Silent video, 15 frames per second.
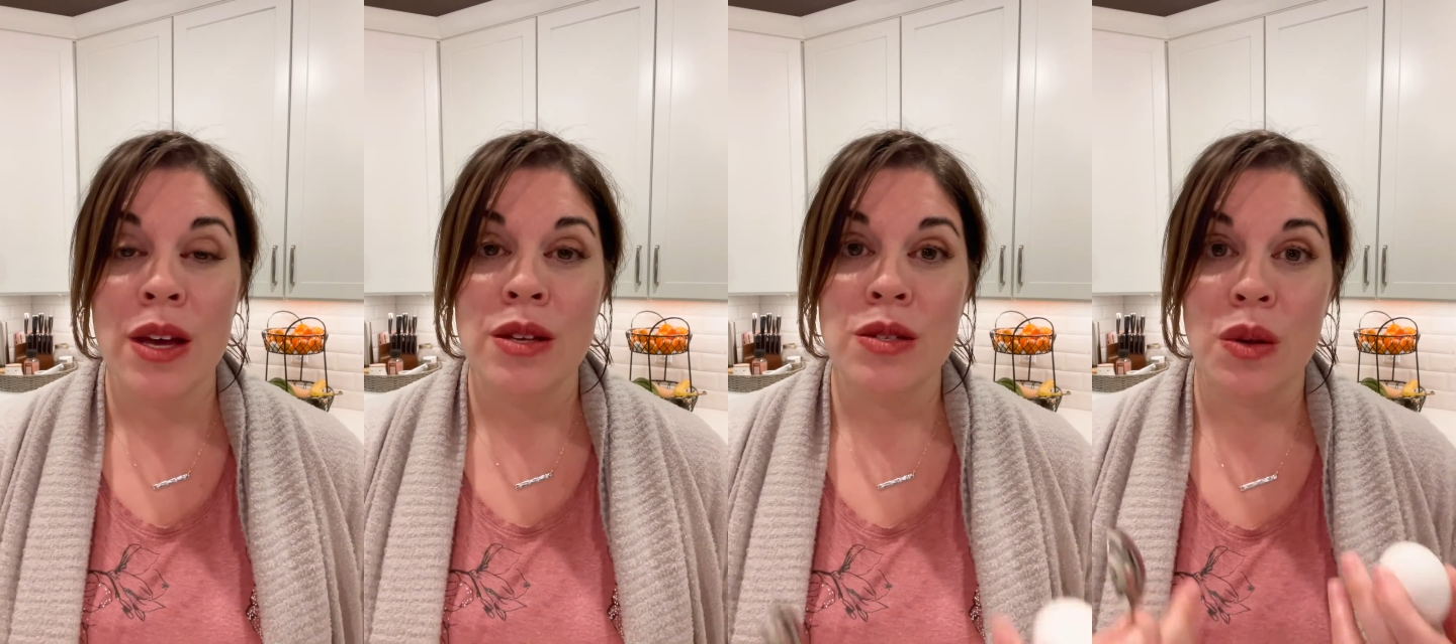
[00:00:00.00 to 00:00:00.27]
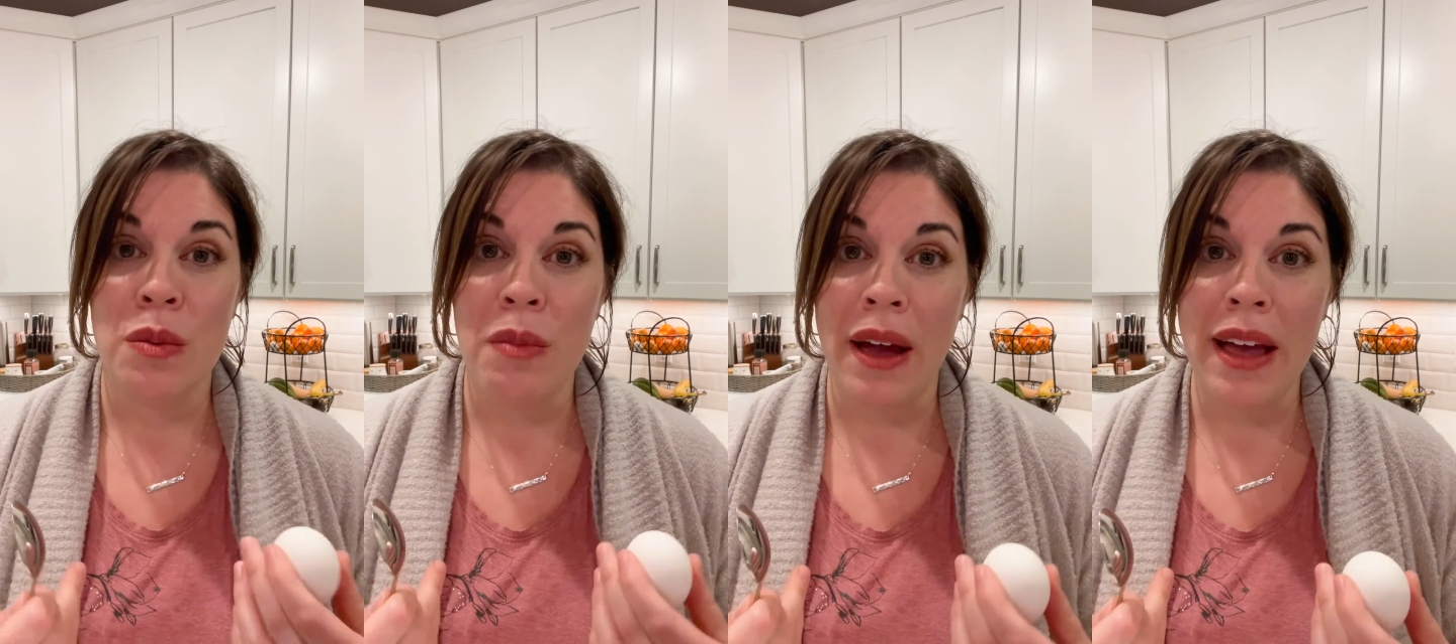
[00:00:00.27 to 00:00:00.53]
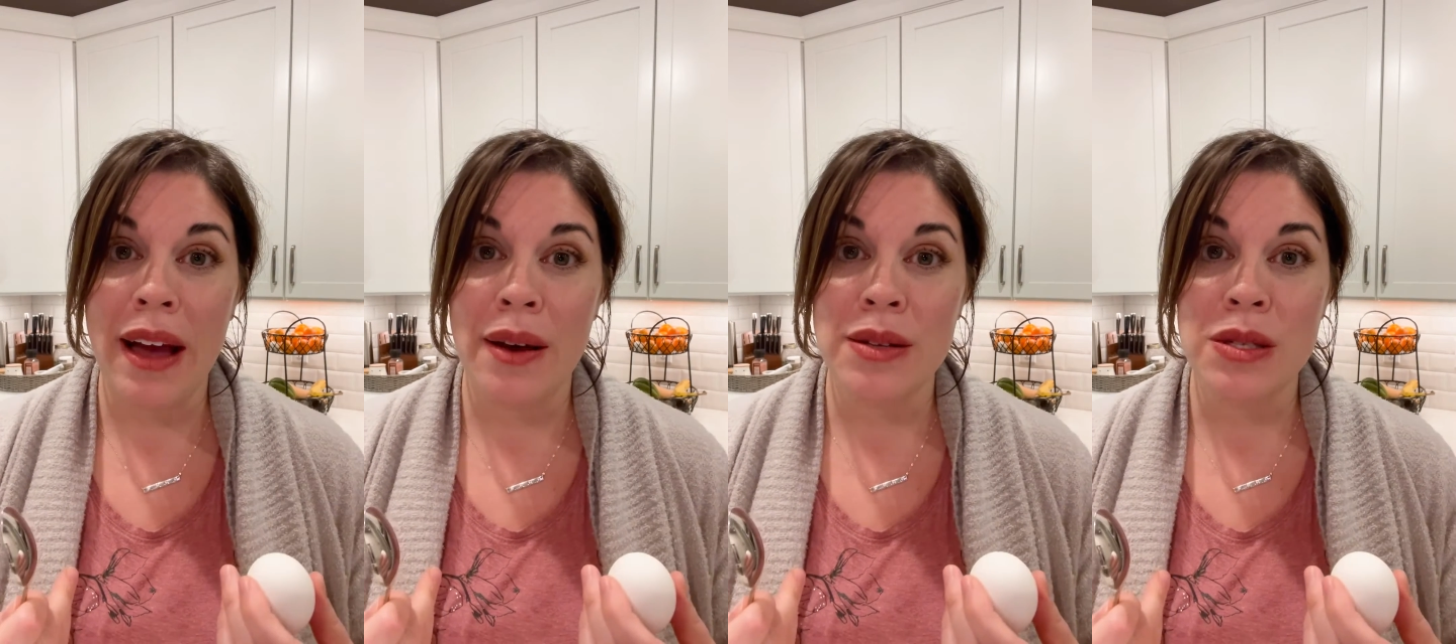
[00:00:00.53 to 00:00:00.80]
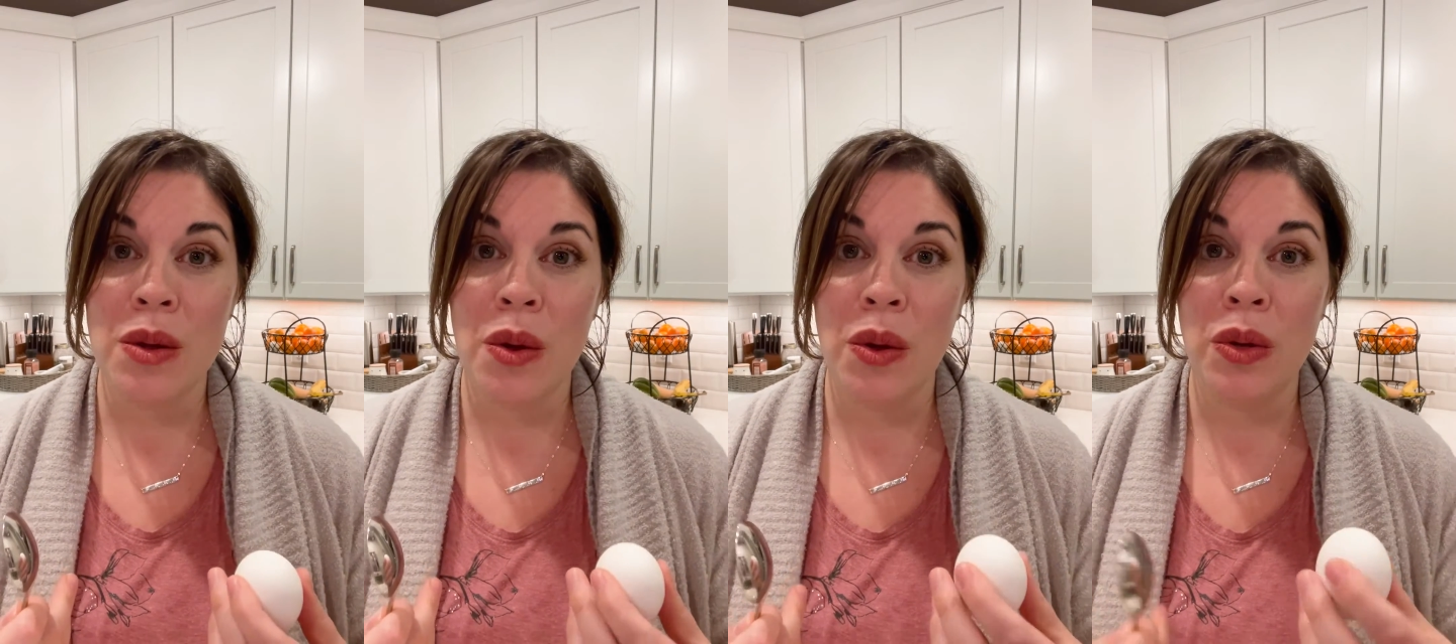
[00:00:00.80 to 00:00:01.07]
So in my
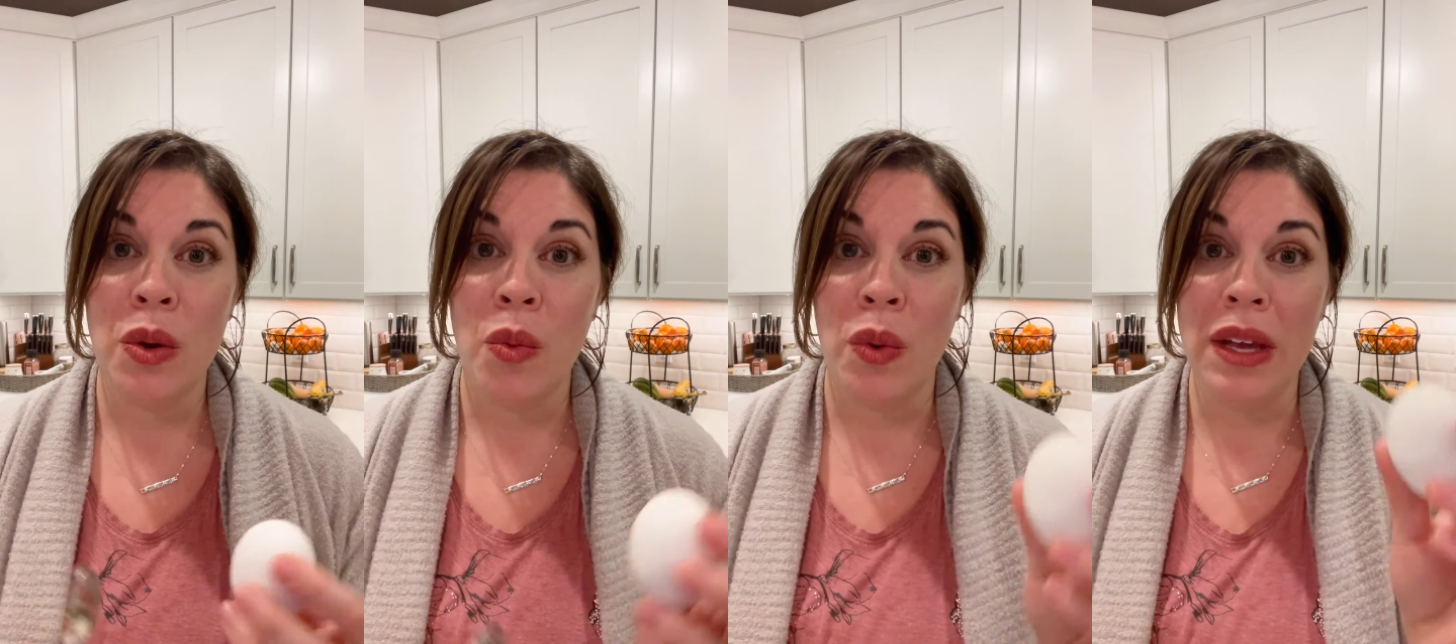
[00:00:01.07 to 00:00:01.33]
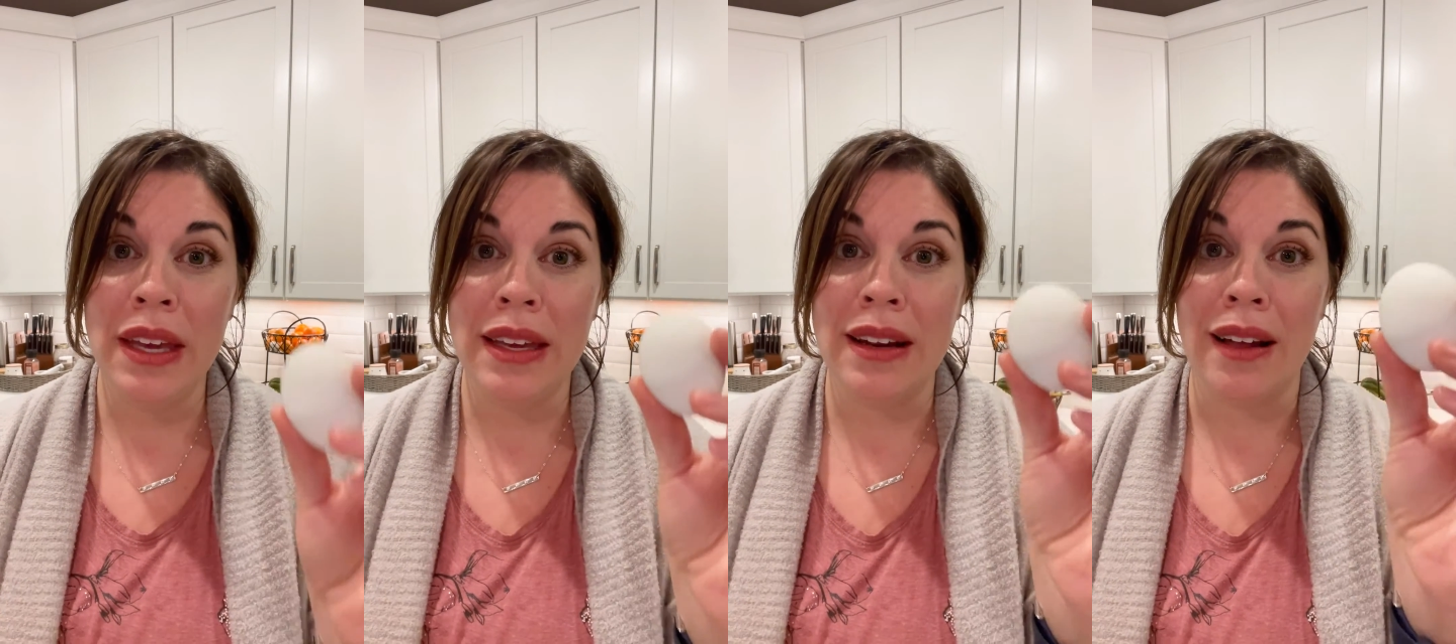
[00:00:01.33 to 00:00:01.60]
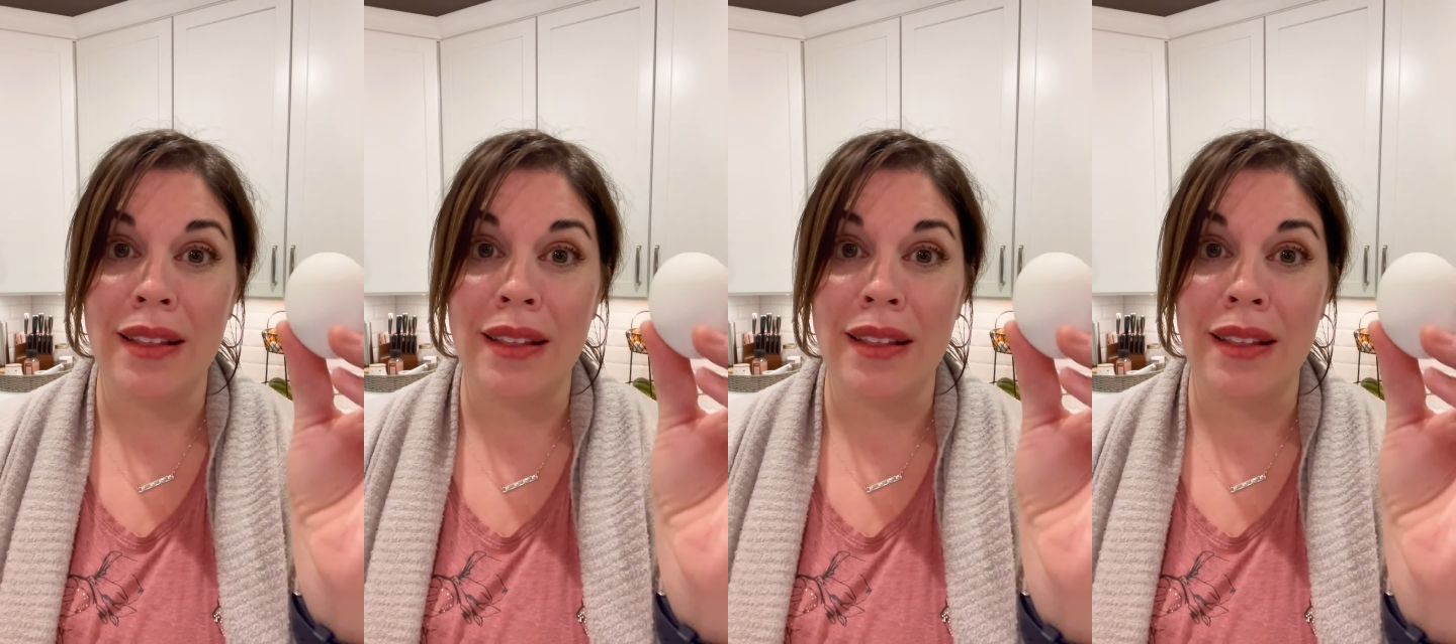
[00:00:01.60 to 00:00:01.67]
household, we eat